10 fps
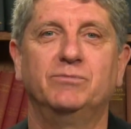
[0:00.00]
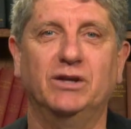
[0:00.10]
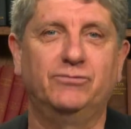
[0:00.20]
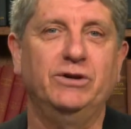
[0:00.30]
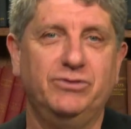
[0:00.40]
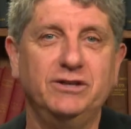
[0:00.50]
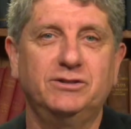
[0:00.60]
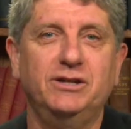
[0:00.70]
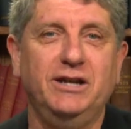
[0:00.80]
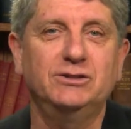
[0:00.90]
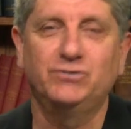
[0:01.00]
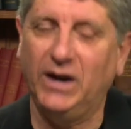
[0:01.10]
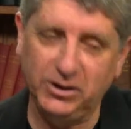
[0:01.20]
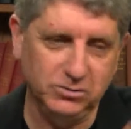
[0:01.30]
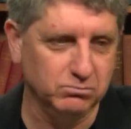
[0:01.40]
If we think that it has
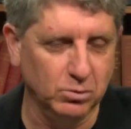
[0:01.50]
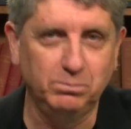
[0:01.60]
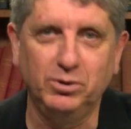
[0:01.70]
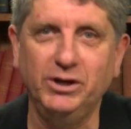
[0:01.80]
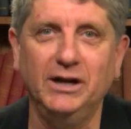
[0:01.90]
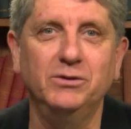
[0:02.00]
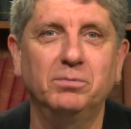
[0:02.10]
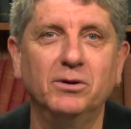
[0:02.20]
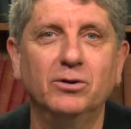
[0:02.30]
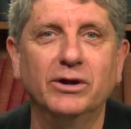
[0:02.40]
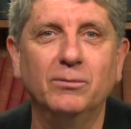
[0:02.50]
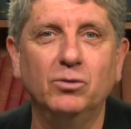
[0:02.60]
value, we'll put it on the program.